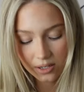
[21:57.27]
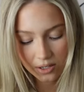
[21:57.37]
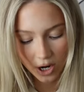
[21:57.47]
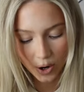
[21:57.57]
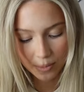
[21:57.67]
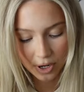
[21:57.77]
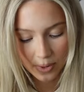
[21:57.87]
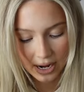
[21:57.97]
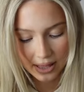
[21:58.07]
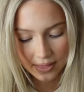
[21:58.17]
So I'm going to
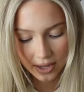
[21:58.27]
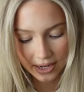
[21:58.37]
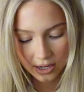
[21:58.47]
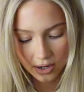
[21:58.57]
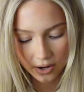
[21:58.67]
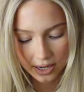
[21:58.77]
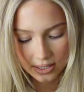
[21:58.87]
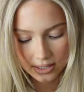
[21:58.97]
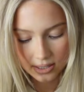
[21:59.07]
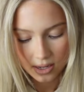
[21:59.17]
wear like a
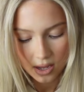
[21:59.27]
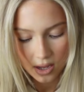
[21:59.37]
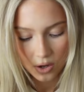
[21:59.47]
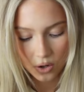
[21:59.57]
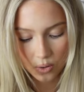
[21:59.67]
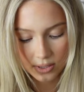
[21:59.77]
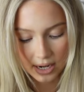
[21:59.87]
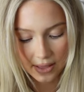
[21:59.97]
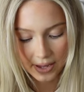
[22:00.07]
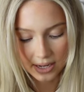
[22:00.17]
nice corset
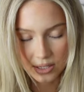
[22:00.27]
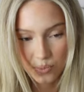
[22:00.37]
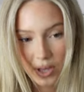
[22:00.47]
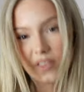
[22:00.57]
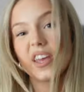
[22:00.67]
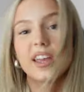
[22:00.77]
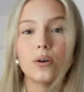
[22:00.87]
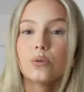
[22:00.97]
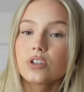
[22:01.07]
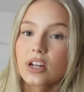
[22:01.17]
like this with
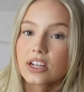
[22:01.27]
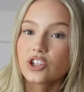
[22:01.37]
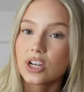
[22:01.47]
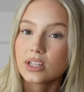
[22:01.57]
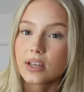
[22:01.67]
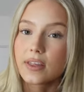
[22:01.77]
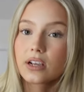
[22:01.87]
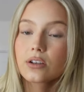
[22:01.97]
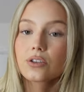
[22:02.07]
heels and like jeans, I think.